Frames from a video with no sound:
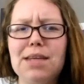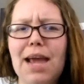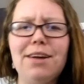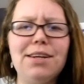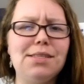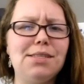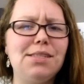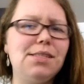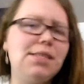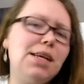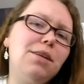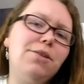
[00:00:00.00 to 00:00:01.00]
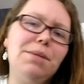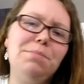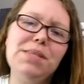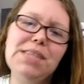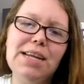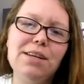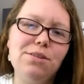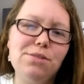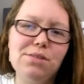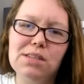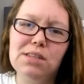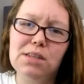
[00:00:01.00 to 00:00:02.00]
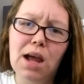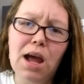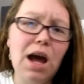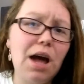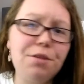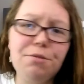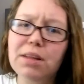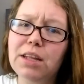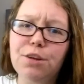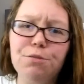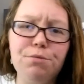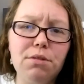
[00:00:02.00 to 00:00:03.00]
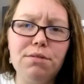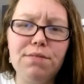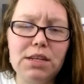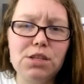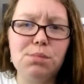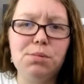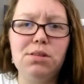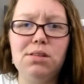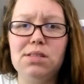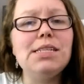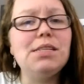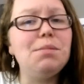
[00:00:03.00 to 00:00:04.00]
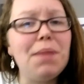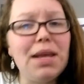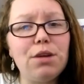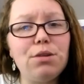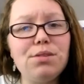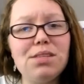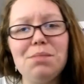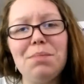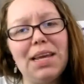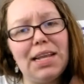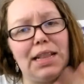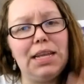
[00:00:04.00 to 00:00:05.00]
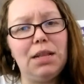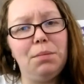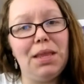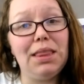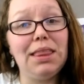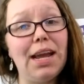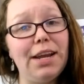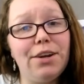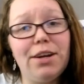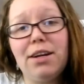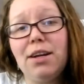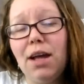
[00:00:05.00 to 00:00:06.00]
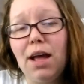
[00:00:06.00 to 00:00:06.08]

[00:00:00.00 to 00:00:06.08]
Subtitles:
carrots and celery and potatoes and other really good root vegetables, tomatoes to make it a little bit lighter,